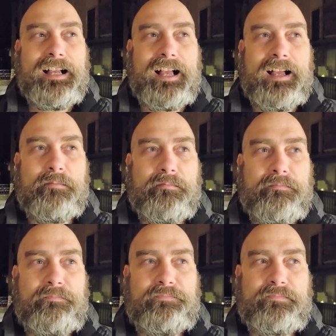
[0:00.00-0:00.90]

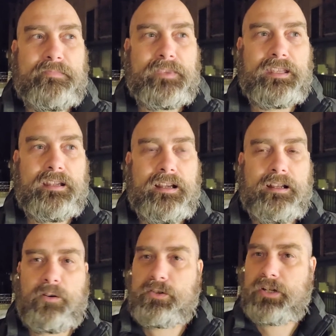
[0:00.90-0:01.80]

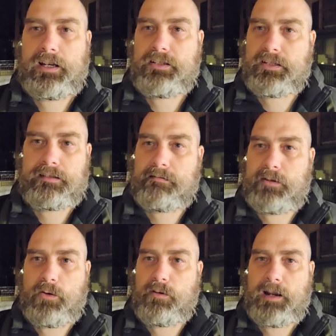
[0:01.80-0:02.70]
Or should I just
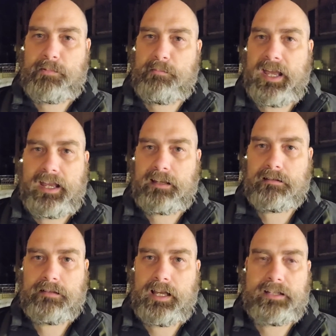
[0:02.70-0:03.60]
go grab a bag
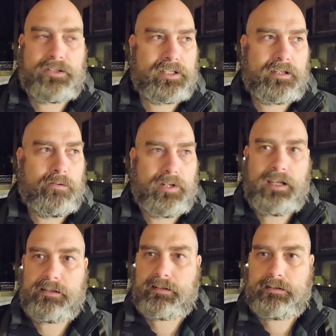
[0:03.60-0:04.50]
and just go
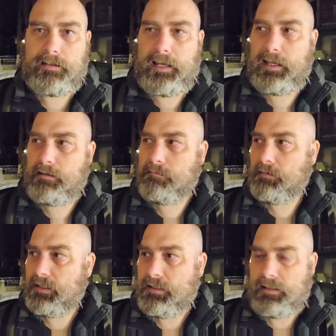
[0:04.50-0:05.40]
nuts and
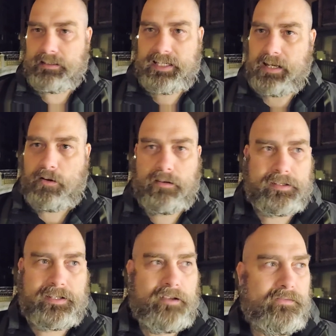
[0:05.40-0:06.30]
get all the
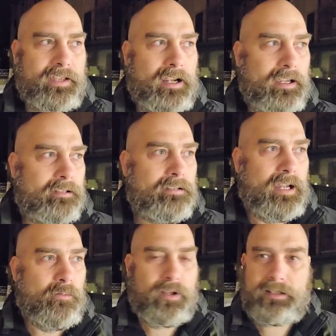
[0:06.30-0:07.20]
stuff that I
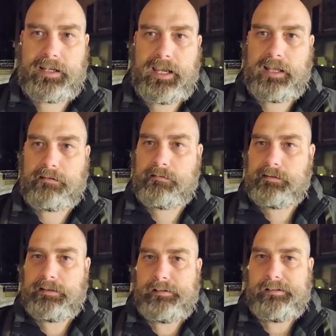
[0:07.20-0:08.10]
wanted to get?
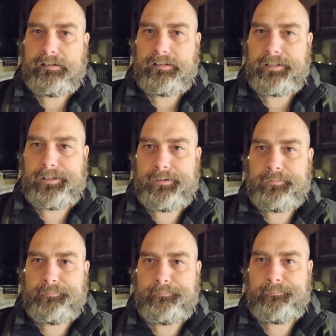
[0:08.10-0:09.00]
You know?